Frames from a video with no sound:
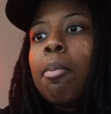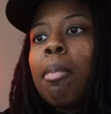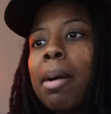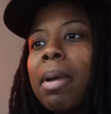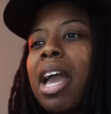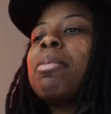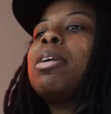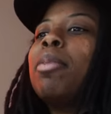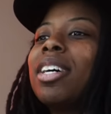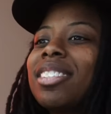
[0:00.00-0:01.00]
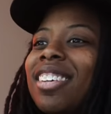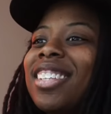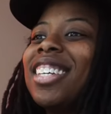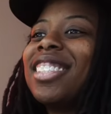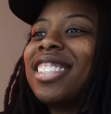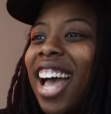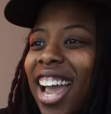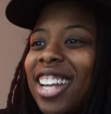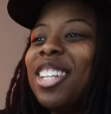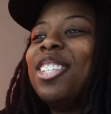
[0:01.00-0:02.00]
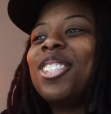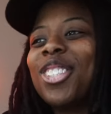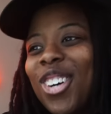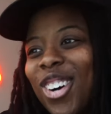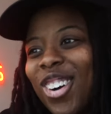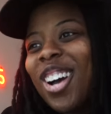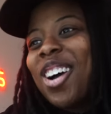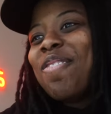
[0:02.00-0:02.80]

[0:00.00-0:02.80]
My baby bust up the silence, so oh.